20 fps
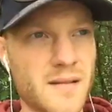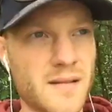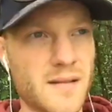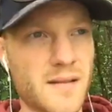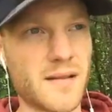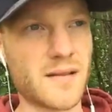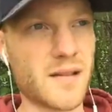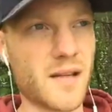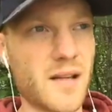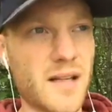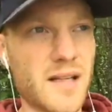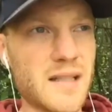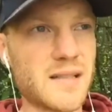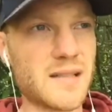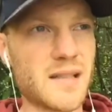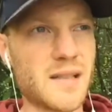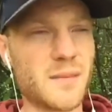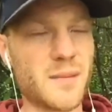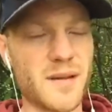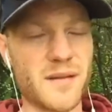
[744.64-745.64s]
It's not
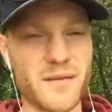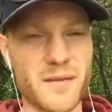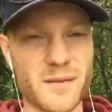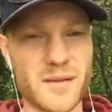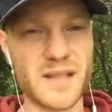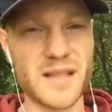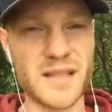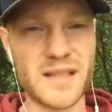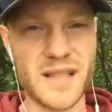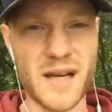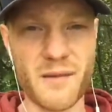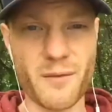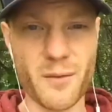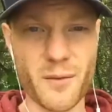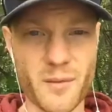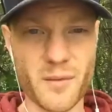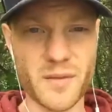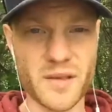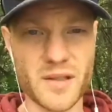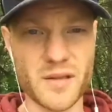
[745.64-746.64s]
easy, but if it was easy,
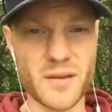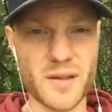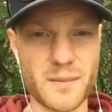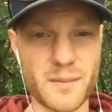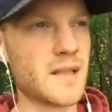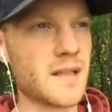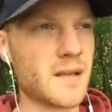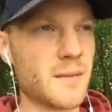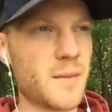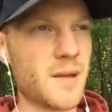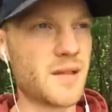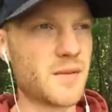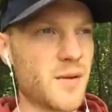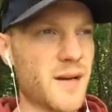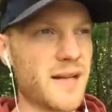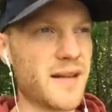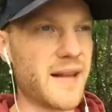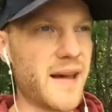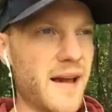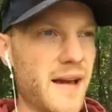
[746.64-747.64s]
everyone would do it. But
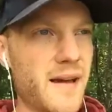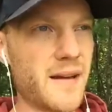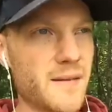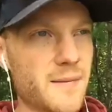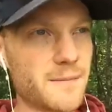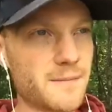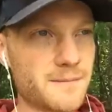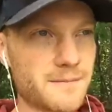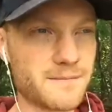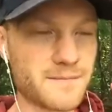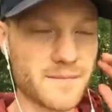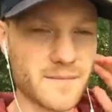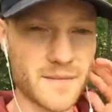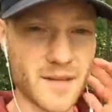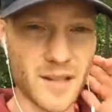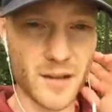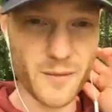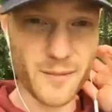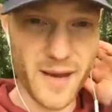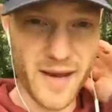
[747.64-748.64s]
between that,
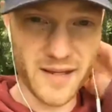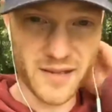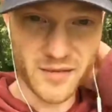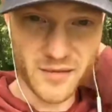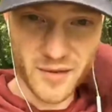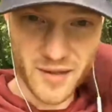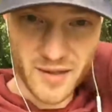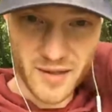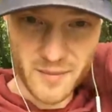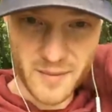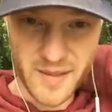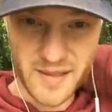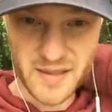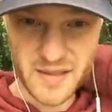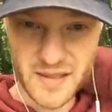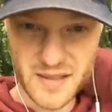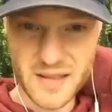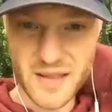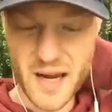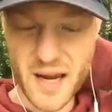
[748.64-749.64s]
mastering the
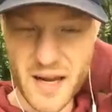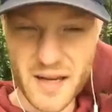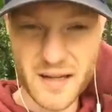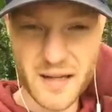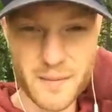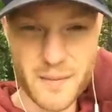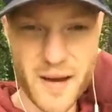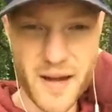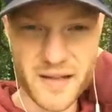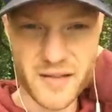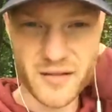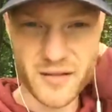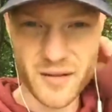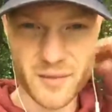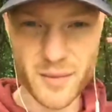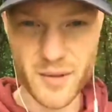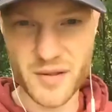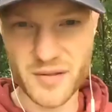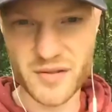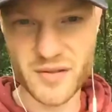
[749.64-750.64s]
business side and mastering
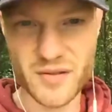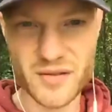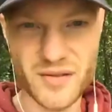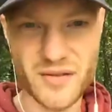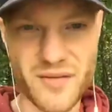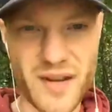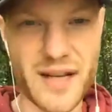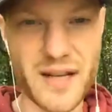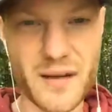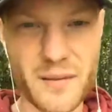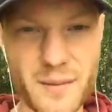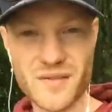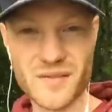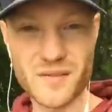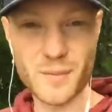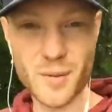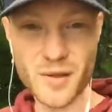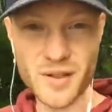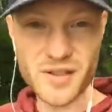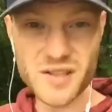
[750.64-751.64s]
personal development
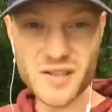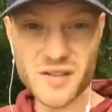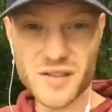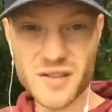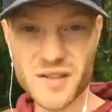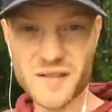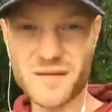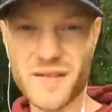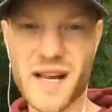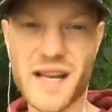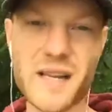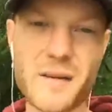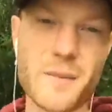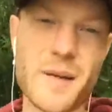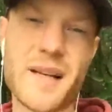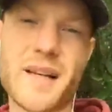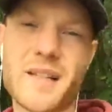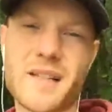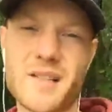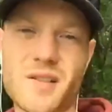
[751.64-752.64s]

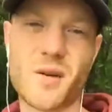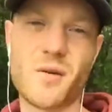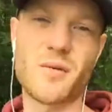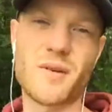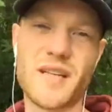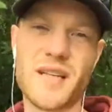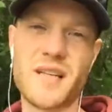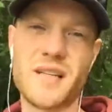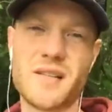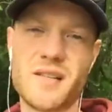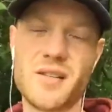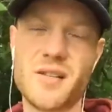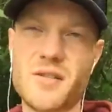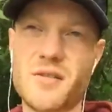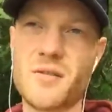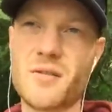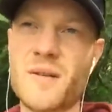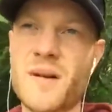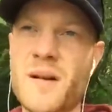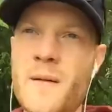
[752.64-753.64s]
is so key
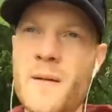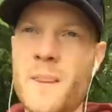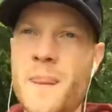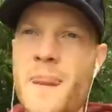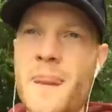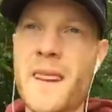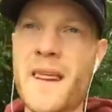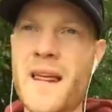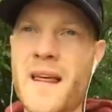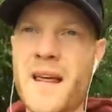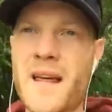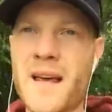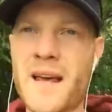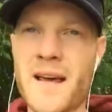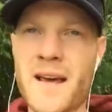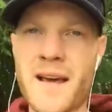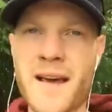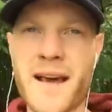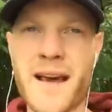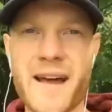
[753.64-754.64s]
too.
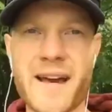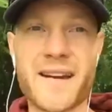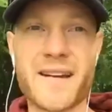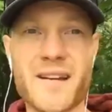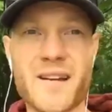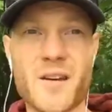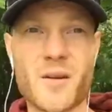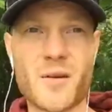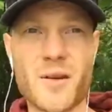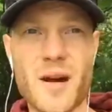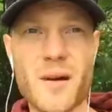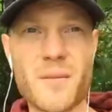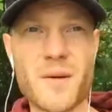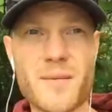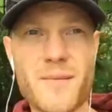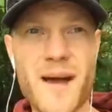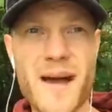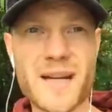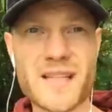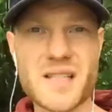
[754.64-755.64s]
And, coming
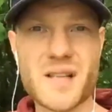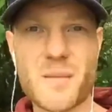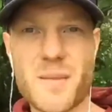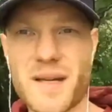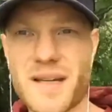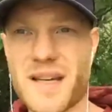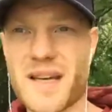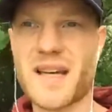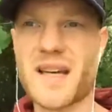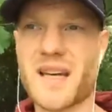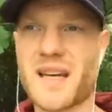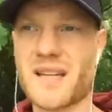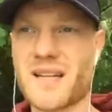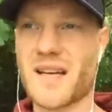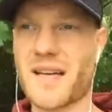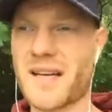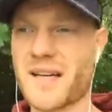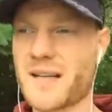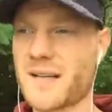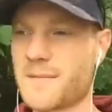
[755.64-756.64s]
back to the beginning,
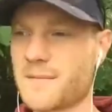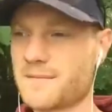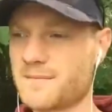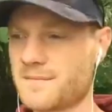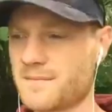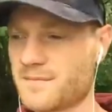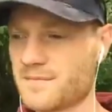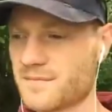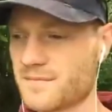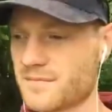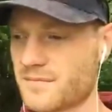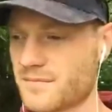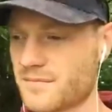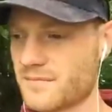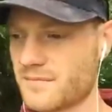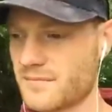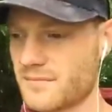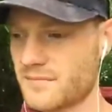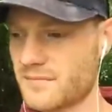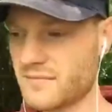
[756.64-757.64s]
like,
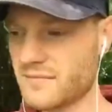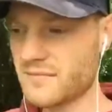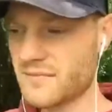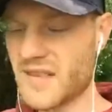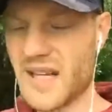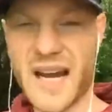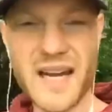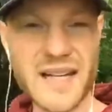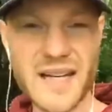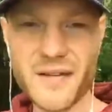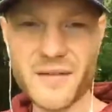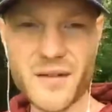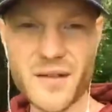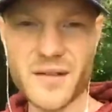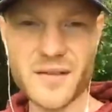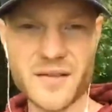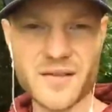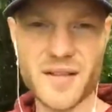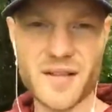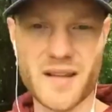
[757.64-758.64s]
I never
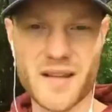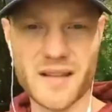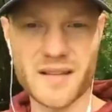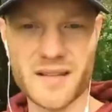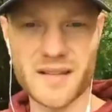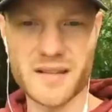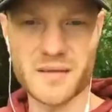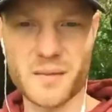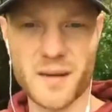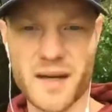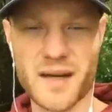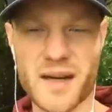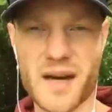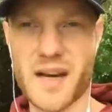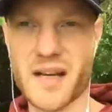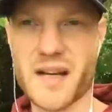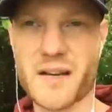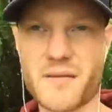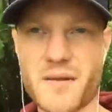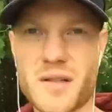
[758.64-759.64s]
used to think this way. I
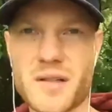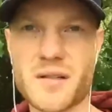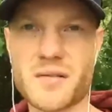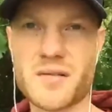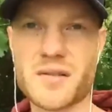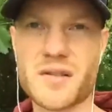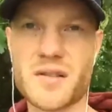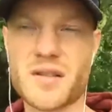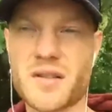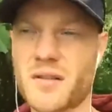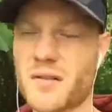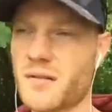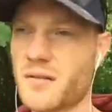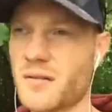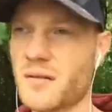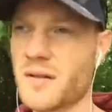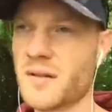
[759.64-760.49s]
never even